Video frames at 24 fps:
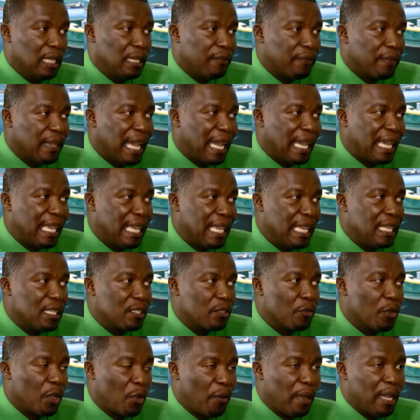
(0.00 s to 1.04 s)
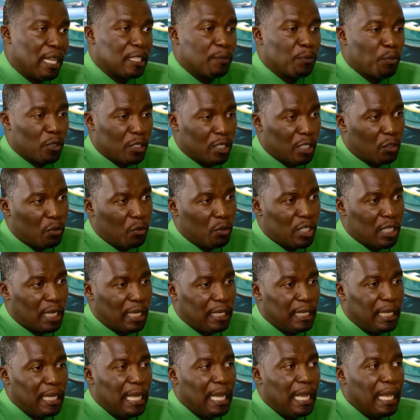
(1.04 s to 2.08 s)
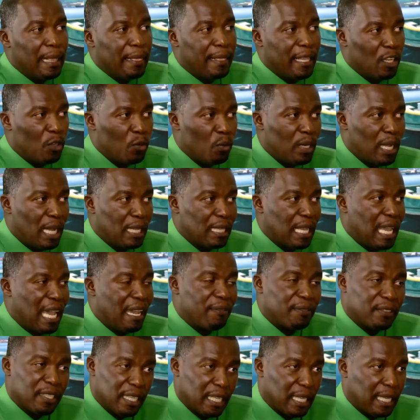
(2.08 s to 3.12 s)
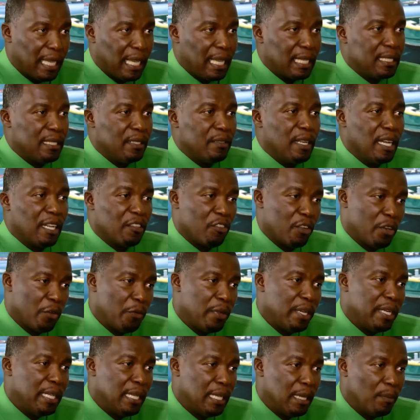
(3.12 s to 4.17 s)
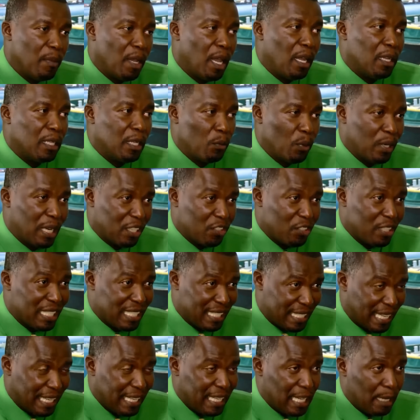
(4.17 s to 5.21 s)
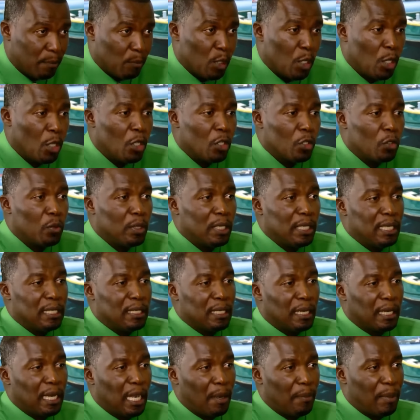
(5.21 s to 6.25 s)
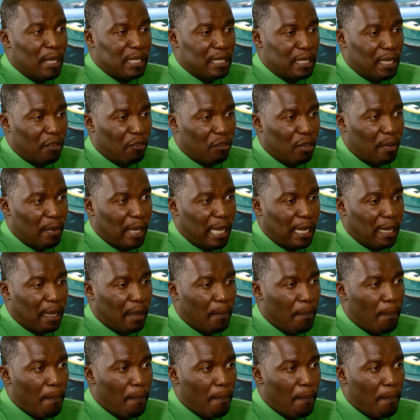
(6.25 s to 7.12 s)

If a case requires prosecution, they do that. After the case, they would actually redeem or they would actually send them to the Eastern Caribbean Central Bank.